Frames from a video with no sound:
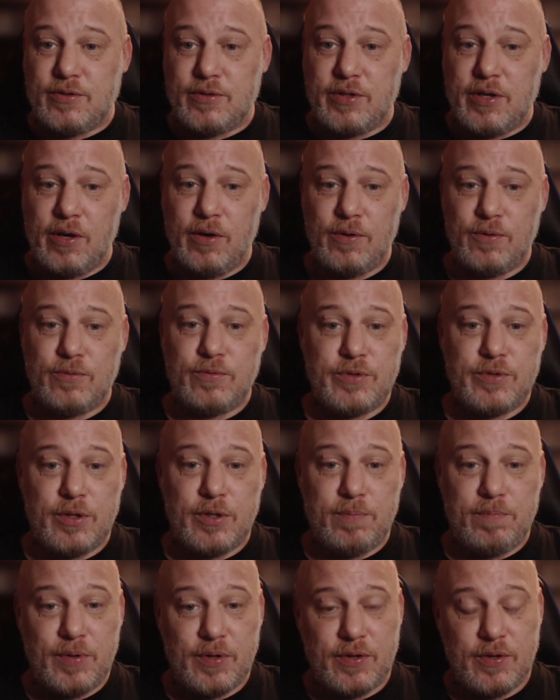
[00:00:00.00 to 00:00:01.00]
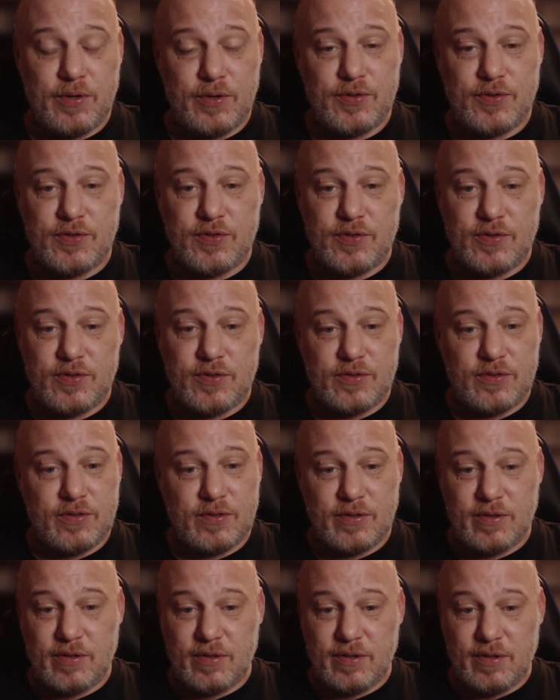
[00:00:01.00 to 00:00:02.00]
on hold because
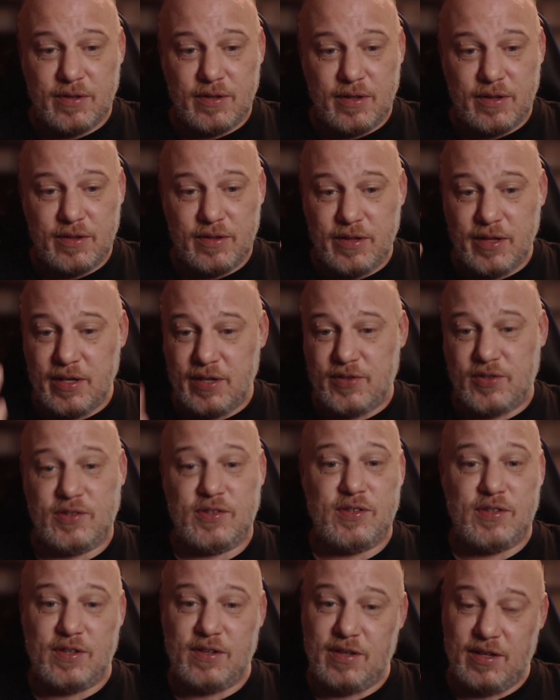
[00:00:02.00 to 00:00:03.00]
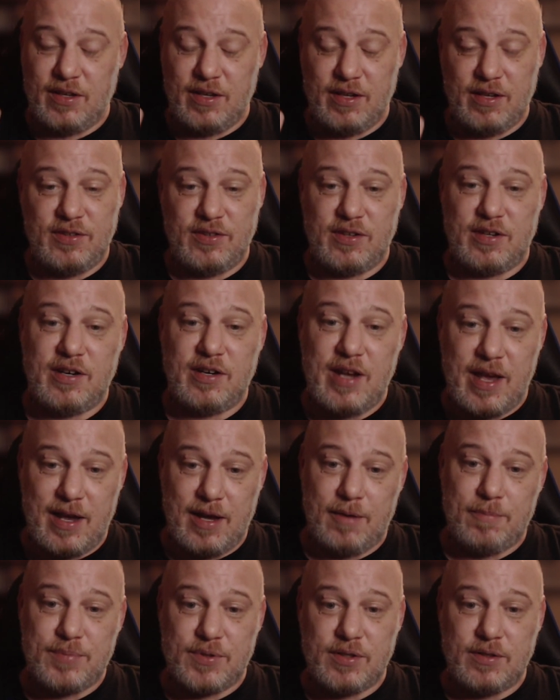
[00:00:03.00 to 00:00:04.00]
this is an
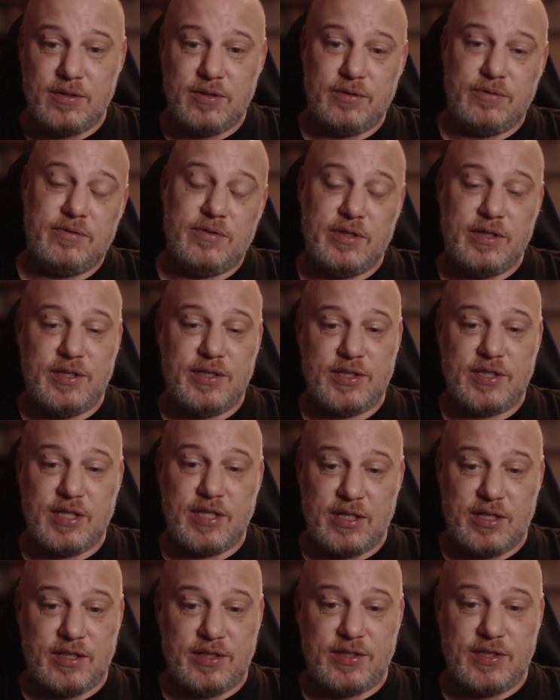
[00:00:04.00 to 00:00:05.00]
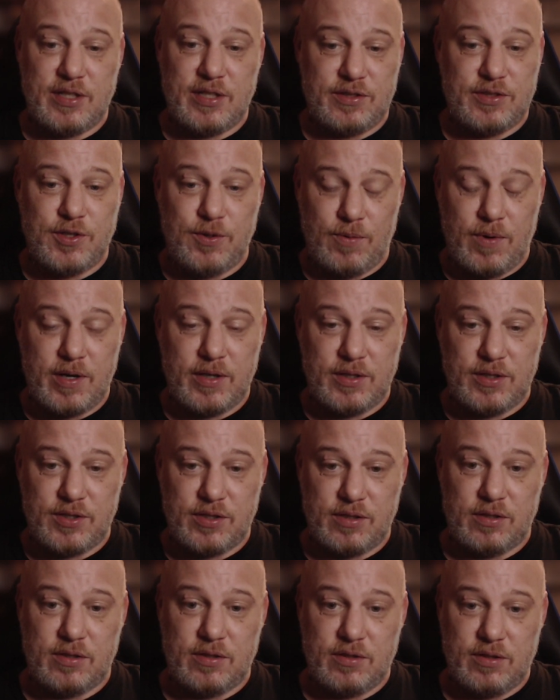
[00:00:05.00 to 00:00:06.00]
absolutely silly
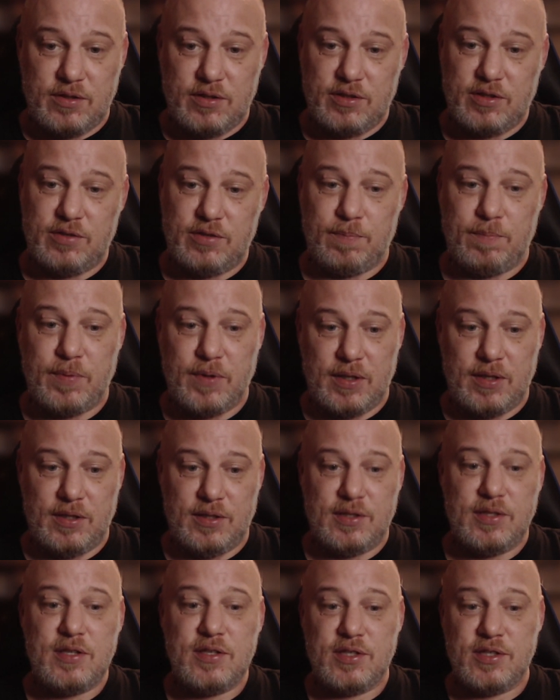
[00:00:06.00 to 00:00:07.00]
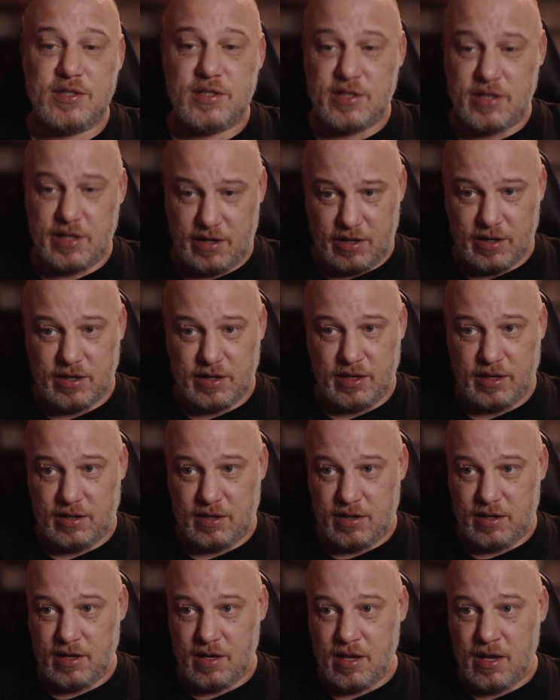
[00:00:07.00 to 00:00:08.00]
situation to be stuck
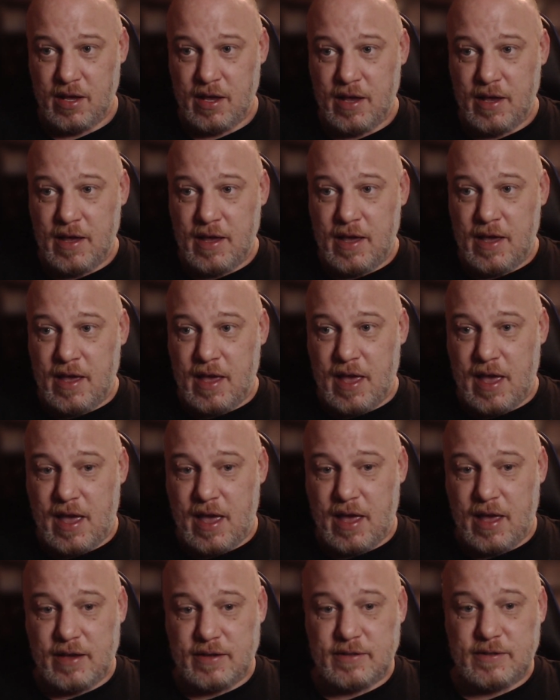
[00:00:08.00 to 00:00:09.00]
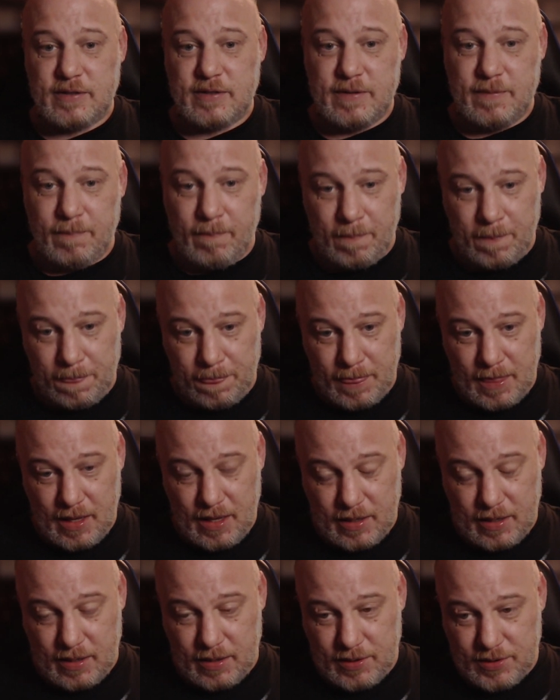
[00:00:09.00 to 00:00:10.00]
in. And
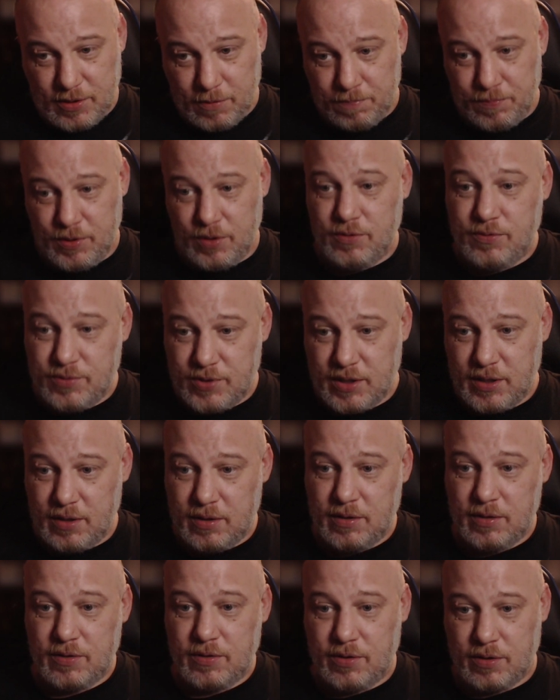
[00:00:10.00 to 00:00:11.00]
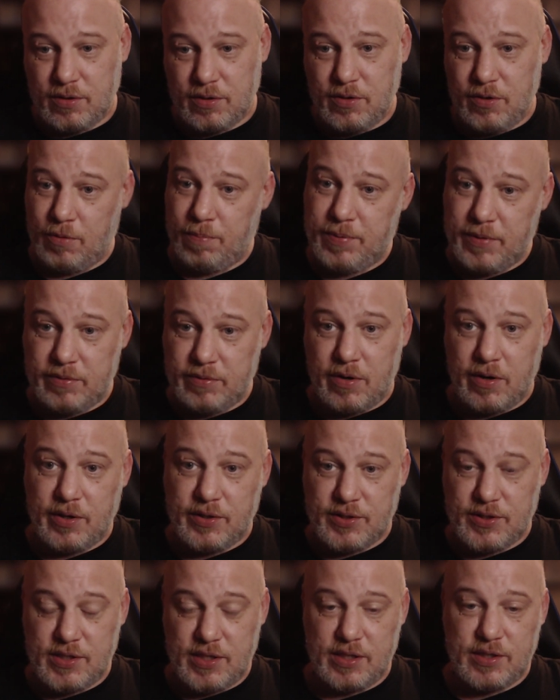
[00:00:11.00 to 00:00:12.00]
it is abusing the
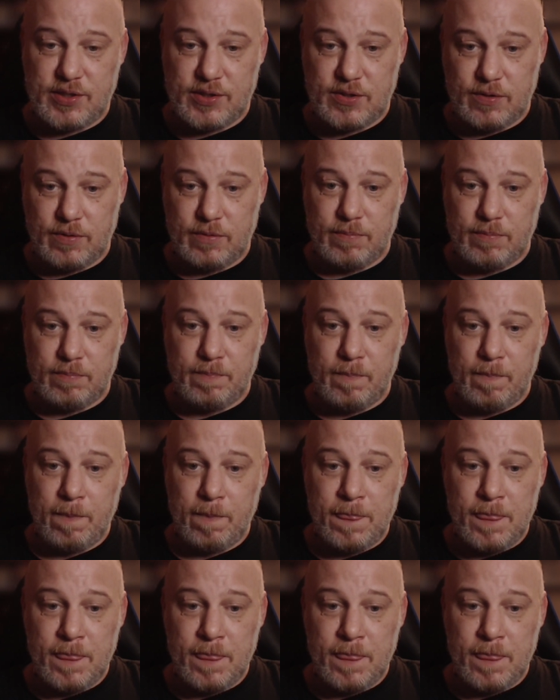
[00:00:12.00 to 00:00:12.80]
copyright system.